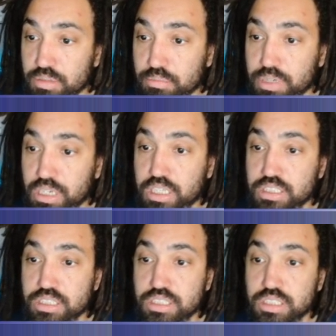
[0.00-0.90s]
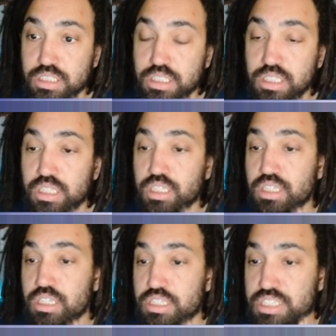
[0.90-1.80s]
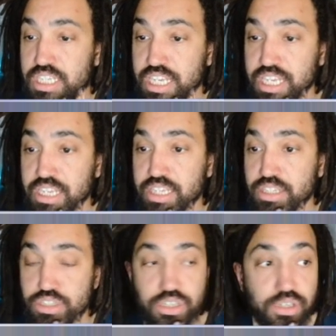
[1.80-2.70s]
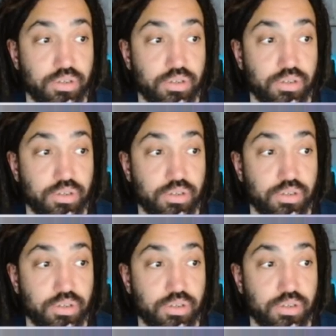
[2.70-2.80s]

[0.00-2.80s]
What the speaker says: plus T2,